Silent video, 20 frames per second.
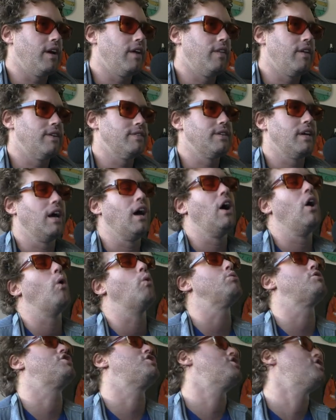And then I was like,
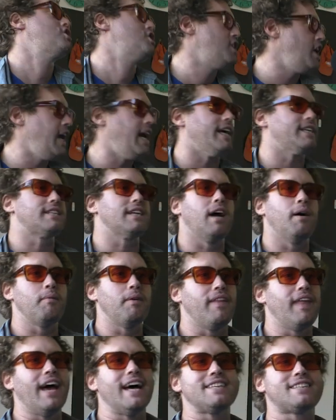oh, shit. I
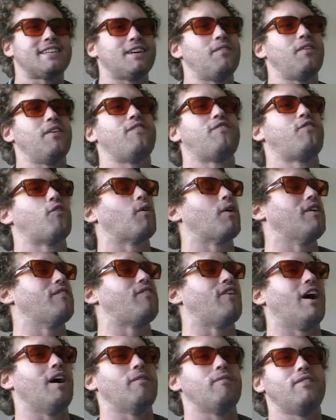mean, that's going to be
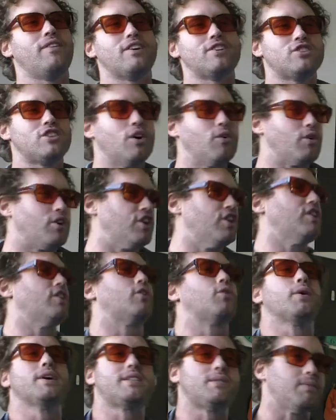45. There's no good
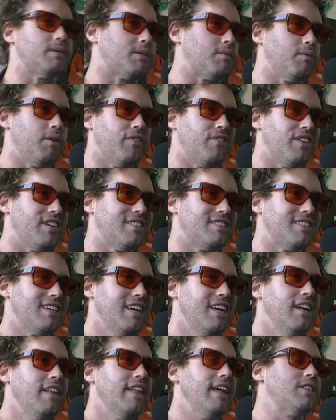Christmas movies. Yeah.
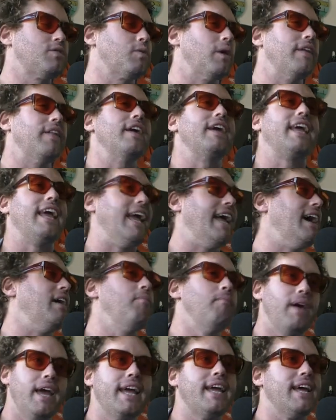That's why they can't
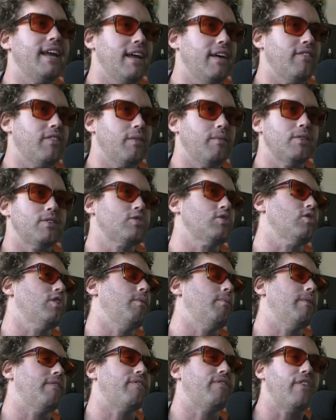make any of them. There's
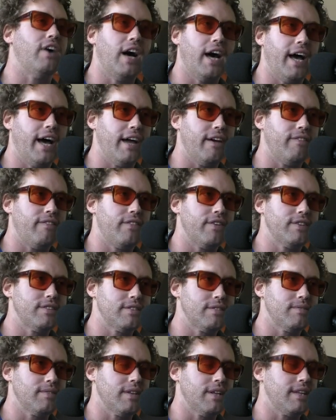only been 5 or
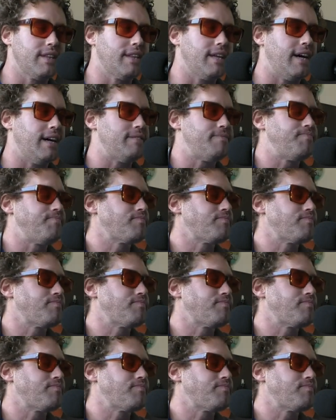something like that.